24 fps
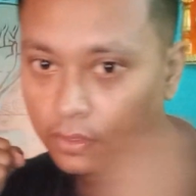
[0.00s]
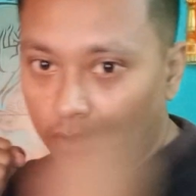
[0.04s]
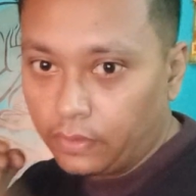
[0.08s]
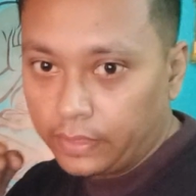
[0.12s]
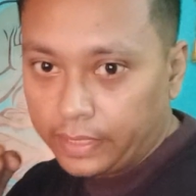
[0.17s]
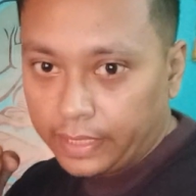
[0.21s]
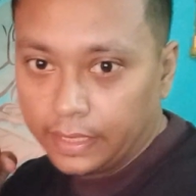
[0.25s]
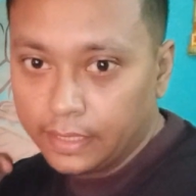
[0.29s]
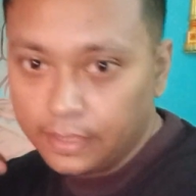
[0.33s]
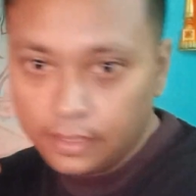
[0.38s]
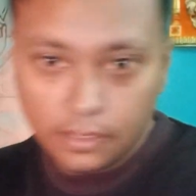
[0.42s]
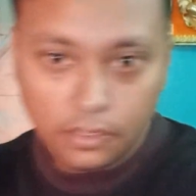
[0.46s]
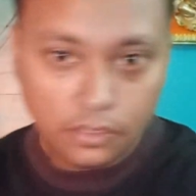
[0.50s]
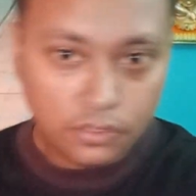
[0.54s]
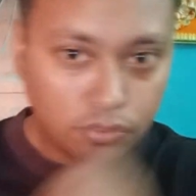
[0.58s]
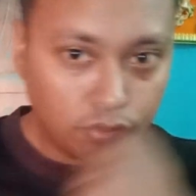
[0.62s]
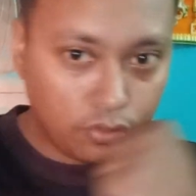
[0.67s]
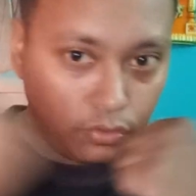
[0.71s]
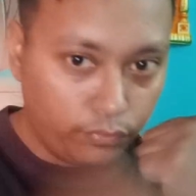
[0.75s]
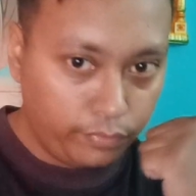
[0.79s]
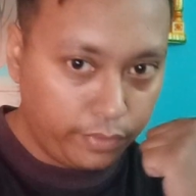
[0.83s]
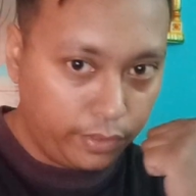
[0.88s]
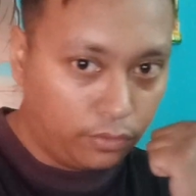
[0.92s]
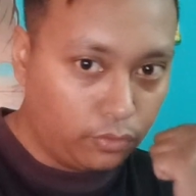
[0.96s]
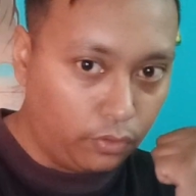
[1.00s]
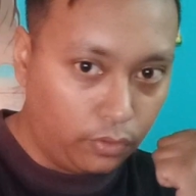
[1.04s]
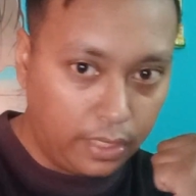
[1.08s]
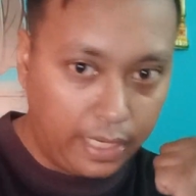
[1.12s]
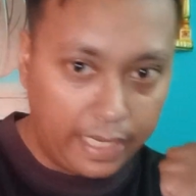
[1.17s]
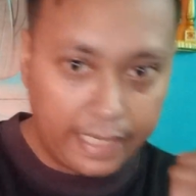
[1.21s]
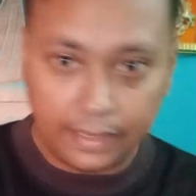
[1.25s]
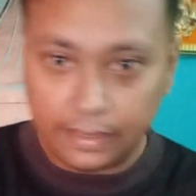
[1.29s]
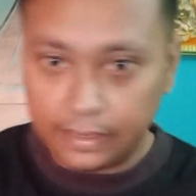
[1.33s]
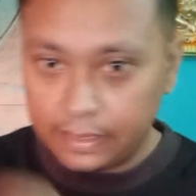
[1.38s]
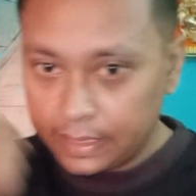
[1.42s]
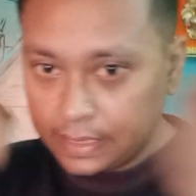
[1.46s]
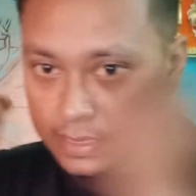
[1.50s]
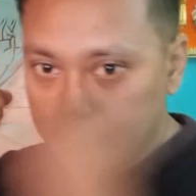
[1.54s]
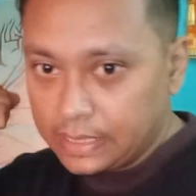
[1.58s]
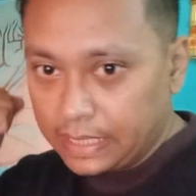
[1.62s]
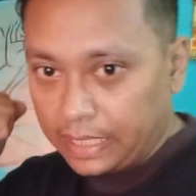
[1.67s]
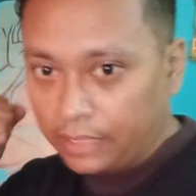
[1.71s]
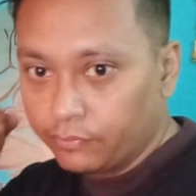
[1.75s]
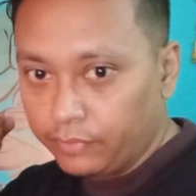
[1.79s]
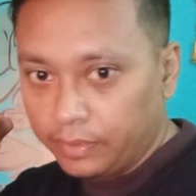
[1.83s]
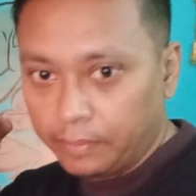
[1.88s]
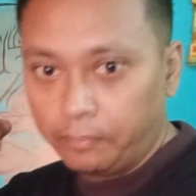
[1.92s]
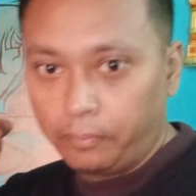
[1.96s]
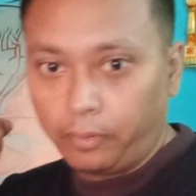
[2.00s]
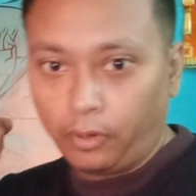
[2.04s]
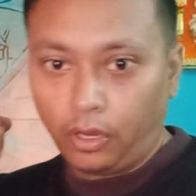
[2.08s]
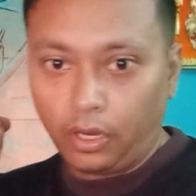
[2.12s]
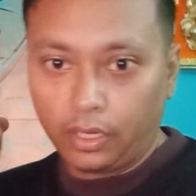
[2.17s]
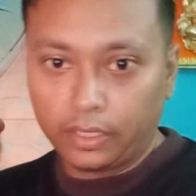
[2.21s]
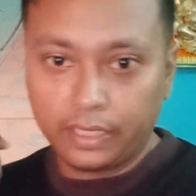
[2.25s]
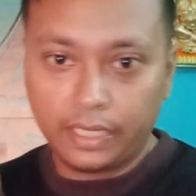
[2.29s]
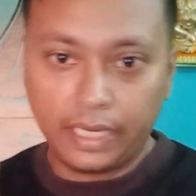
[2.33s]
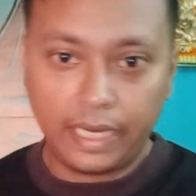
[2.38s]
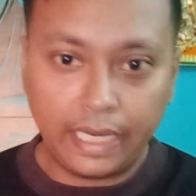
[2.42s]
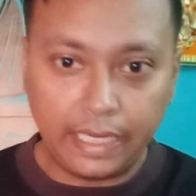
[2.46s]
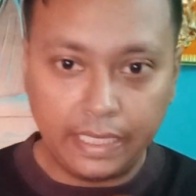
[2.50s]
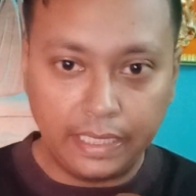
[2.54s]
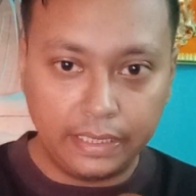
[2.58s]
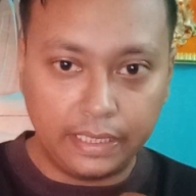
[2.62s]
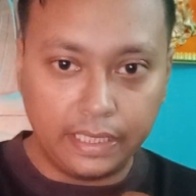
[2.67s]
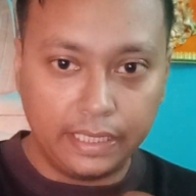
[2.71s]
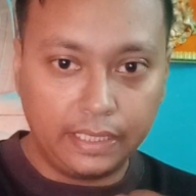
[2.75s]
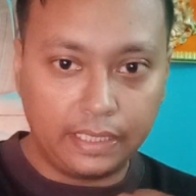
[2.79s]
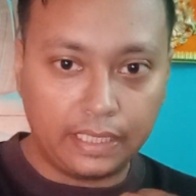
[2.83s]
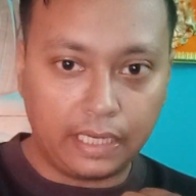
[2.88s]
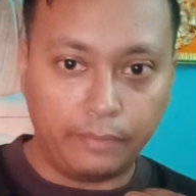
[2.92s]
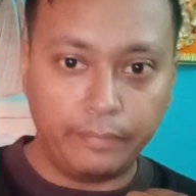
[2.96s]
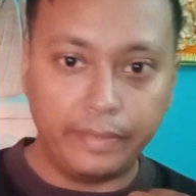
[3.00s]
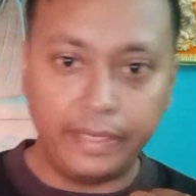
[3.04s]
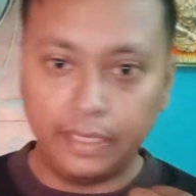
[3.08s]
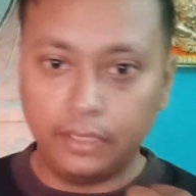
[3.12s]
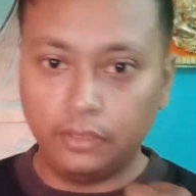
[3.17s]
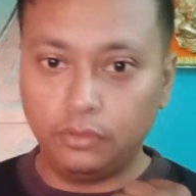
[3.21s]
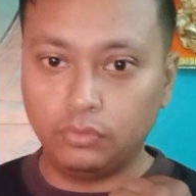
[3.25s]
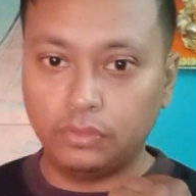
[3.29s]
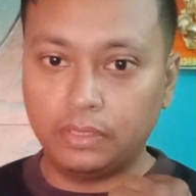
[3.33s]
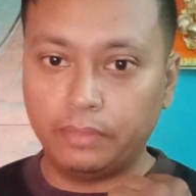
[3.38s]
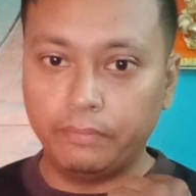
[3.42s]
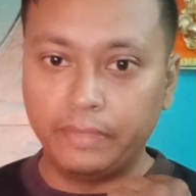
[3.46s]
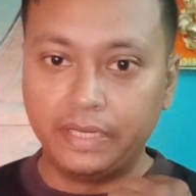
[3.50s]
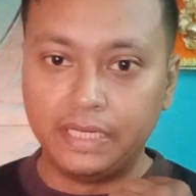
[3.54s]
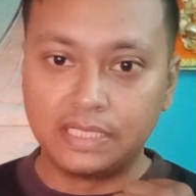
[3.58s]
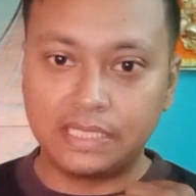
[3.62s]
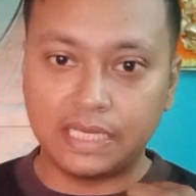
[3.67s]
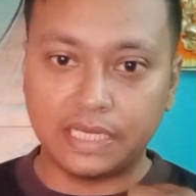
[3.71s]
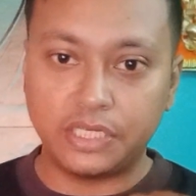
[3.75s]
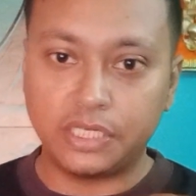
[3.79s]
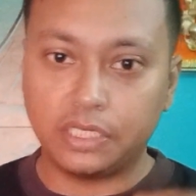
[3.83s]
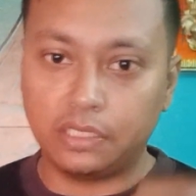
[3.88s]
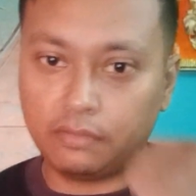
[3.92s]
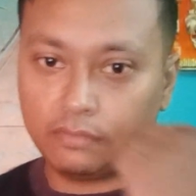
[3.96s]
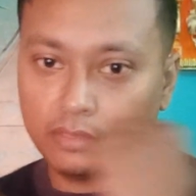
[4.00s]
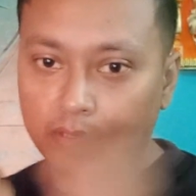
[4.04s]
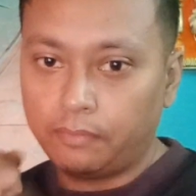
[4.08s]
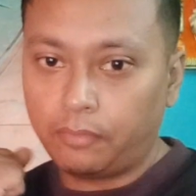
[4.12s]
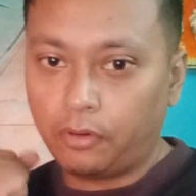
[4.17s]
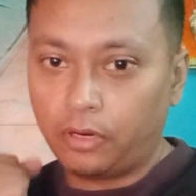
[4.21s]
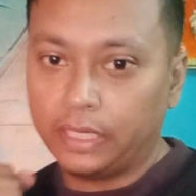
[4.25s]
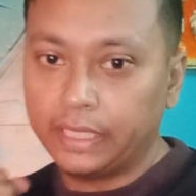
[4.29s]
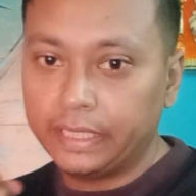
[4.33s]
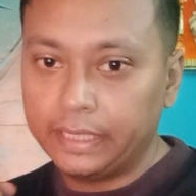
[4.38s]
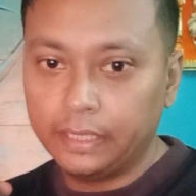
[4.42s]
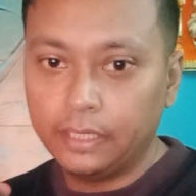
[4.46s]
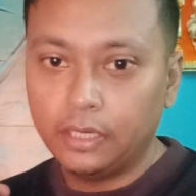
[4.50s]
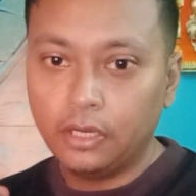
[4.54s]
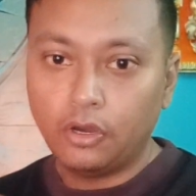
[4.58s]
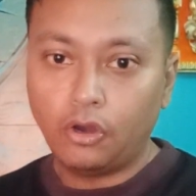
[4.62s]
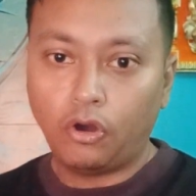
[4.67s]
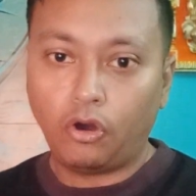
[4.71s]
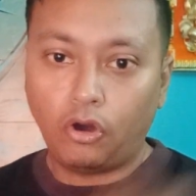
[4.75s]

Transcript: Okay, so we go like this and we block anything coming to the midsection of the body,